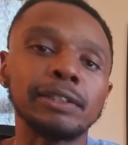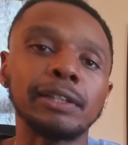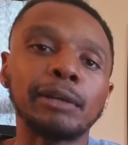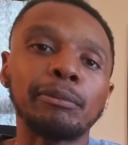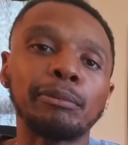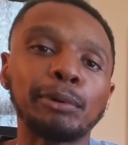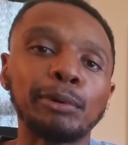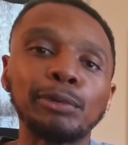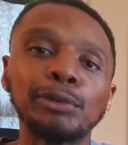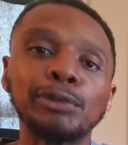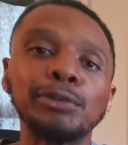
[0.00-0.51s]
like
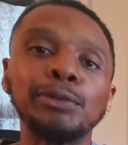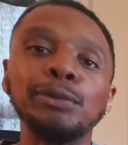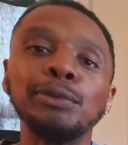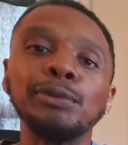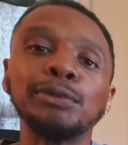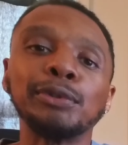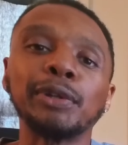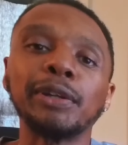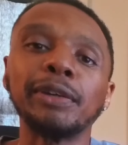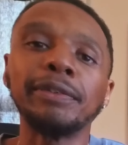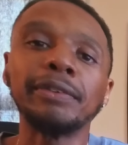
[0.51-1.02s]
Pro
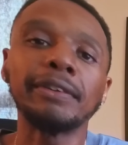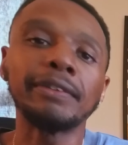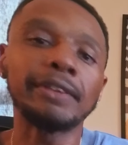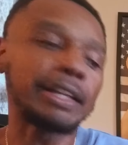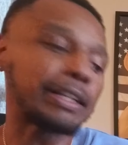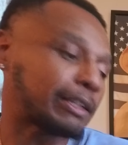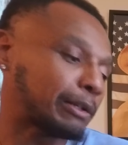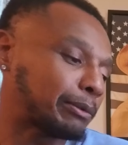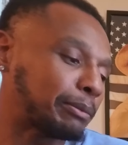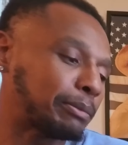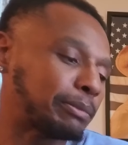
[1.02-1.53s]
Tools or even
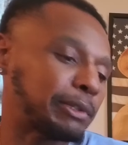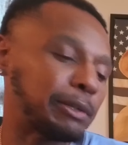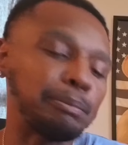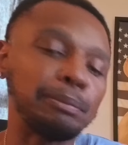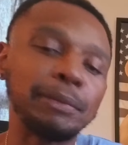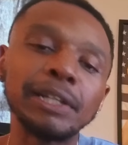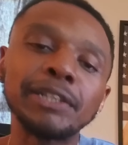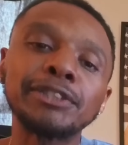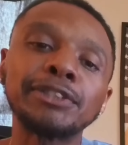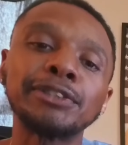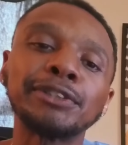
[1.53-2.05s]
like their
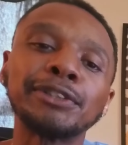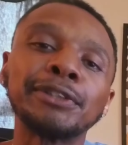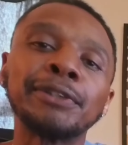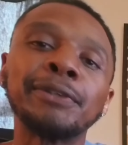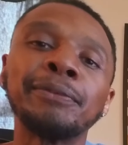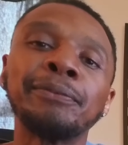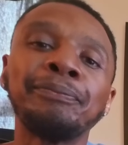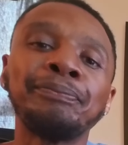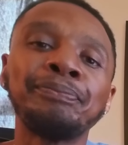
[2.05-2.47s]
mixer.